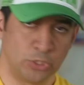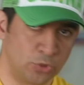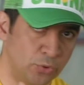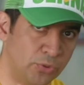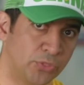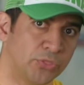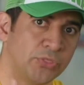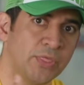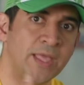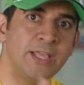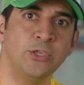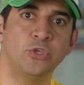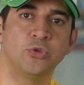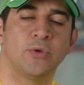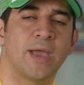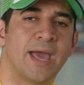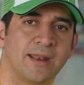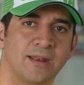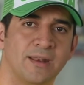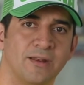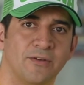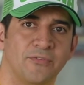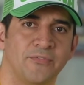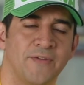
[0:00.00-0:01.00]
You think you
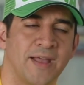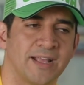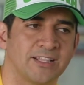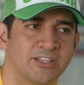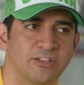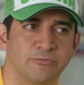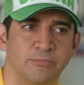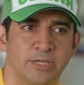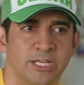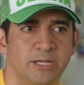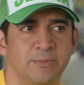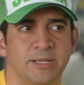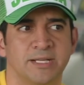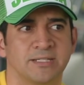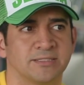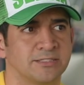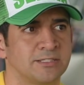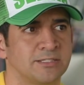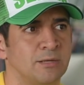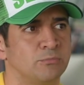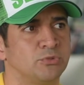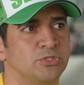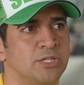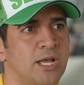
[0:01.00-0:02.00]
had an effective meeting because
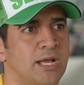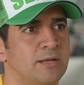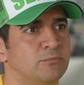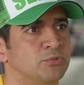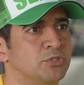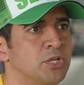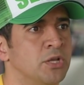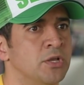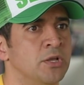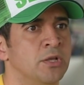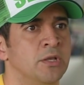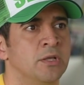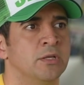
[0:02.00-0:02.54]
sometimes,